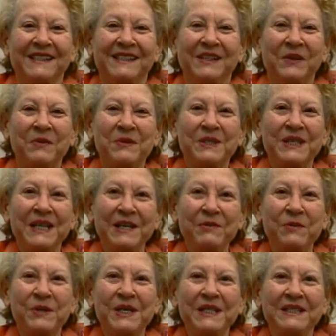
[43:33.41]
So it was an
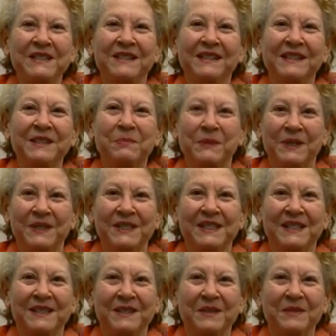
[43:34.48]
interesting experience.